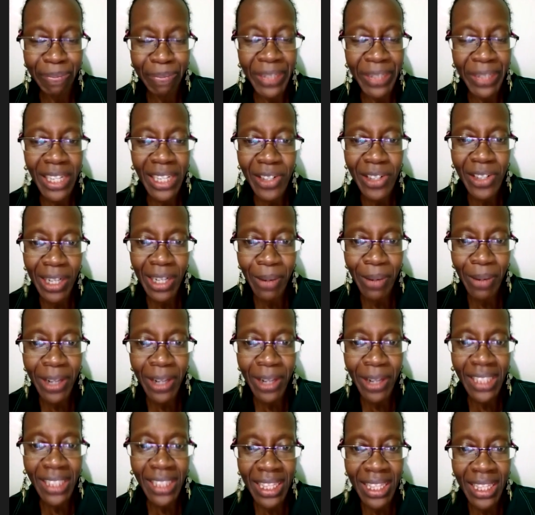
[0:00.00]
And I told her one
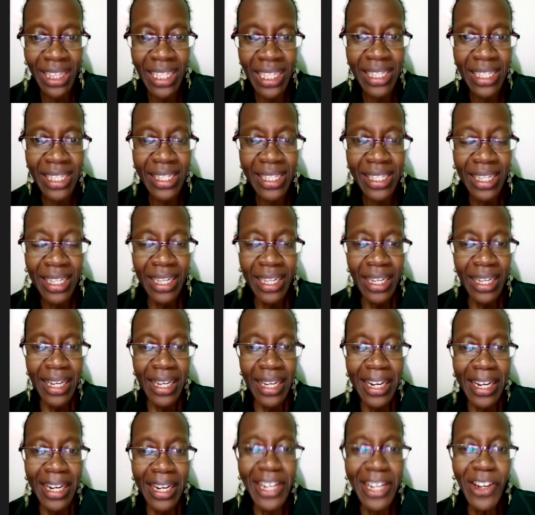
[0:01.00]
of the things
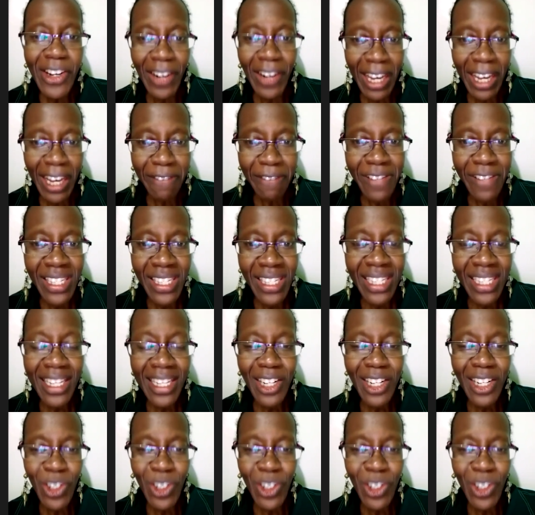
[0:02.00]
in your life is it's a